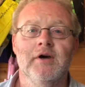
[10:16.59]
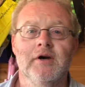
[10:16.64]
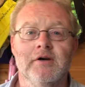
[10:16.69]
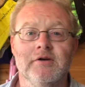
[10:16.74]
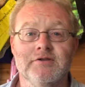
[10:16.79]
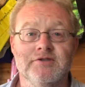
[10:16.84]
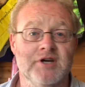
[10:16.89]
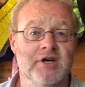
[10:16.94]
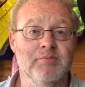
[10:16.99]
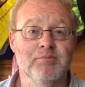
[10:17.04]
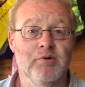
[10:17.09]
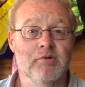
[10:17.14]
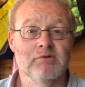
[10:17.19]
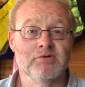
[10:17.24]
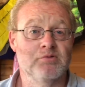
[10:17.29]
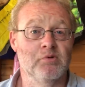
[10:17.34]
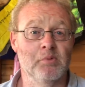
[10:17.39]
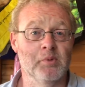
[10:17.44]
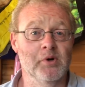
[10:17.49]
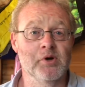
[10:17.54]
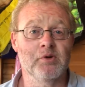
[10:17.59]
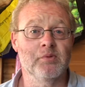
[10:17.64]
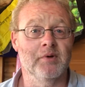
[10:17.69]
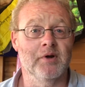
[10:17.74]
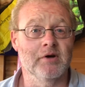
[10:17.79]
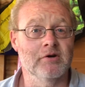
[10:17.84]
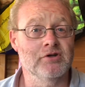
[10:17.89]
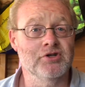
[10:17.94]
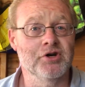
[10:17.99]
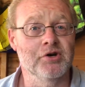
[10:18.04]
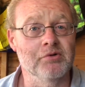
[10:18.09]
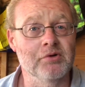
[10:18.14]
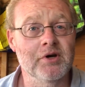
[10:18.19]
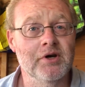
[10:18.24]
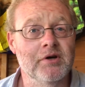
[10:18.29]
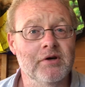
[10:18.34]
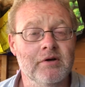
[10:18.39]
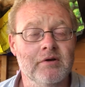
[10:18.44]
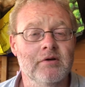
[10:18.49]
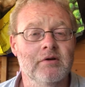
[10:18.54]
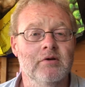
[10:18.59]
Dipoles will work without a choke,